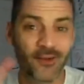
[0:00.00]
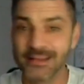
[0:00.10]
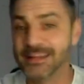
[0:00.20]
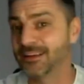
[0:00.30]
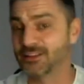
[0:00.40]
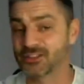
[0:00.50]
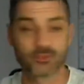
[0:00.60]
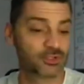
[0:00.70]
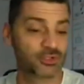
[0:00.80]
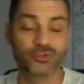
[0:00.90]
finding
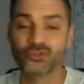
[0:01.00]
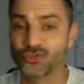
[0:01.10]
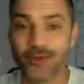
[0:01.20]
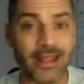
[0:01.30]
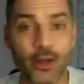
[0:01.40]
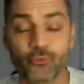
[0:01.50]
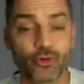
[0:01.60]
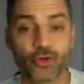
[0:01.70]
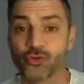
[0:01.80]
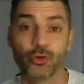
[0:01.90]
customers, who's great
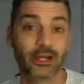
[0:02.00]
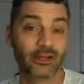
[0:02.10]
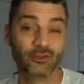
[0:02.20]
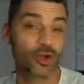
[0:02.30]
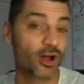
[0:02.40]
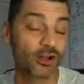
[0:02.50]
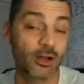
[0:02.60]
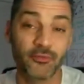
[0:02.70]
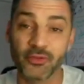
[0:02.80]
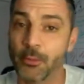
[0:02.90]
at recruiting, who's got a
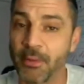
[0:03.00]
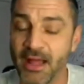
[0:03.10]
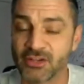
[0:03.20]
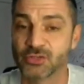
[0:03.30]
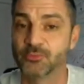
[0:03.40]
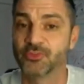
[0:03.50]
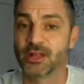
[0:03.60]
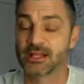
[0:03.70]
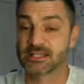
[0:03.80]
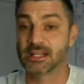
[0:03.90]
love and a passion
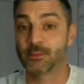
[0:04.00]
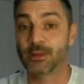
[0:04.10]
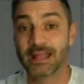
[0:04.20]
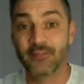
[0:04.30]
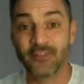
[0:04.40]
for their team.